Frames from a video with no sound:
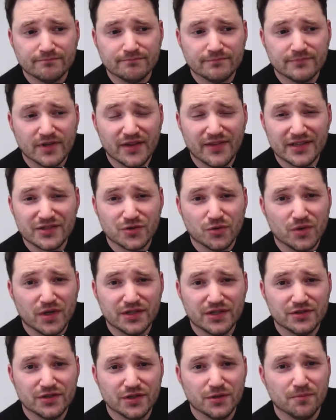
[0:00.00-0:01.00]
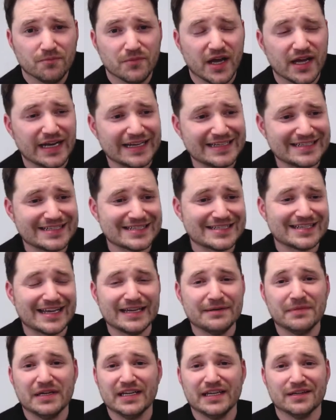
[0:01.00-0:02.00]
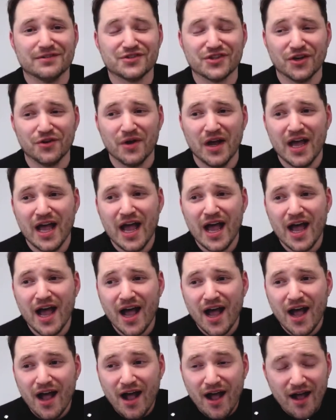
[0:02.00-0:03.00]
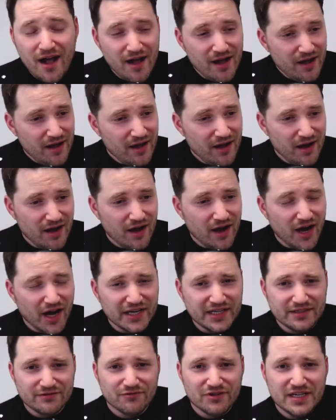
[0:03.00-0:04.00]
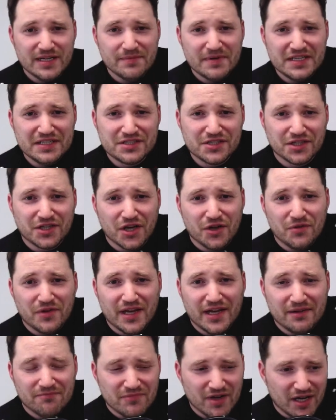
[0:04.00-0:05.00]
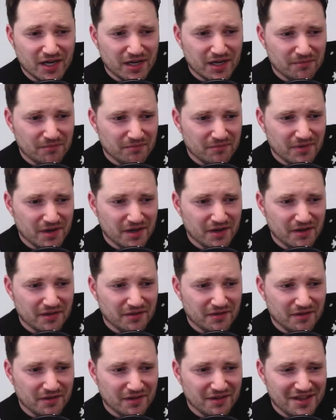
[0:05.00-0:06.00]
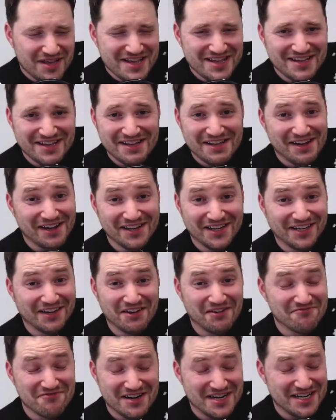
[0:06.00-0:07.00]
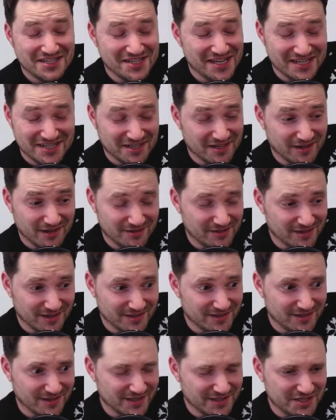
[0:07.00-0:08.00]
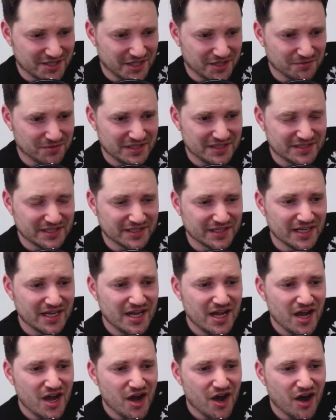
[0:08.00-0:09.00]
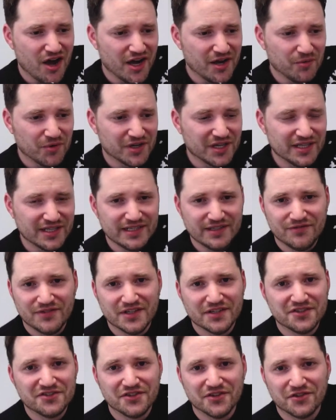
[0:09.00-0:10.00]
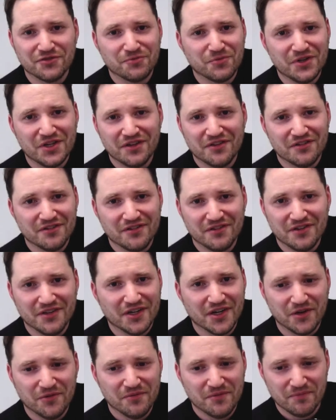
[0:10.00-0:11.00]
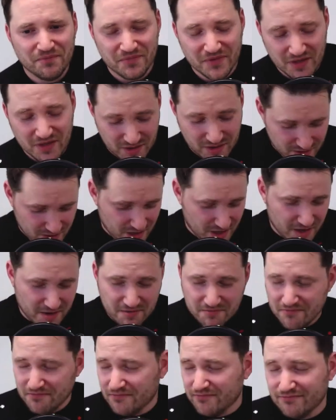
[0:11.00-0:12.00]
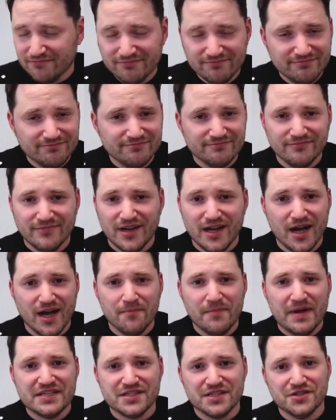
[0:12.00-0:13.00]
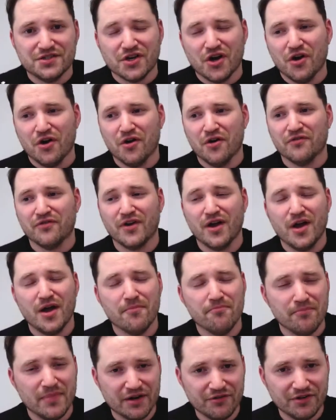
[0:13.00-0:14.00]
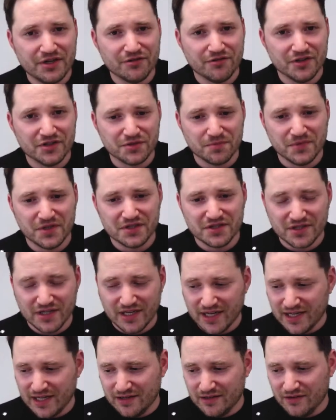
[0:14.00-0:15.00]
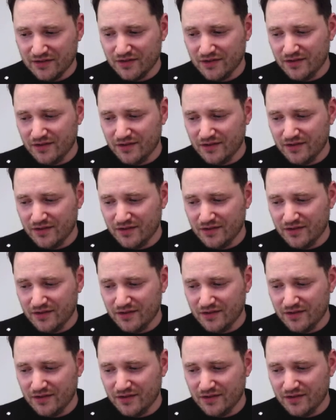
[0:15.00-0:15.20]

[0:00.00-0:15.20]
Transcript: And that's all I could do. And that is the same here. So I didn't really mean to go there. I really didn't. I genuinely didn't. I want to leave this just with, a message of Merry Christmas, and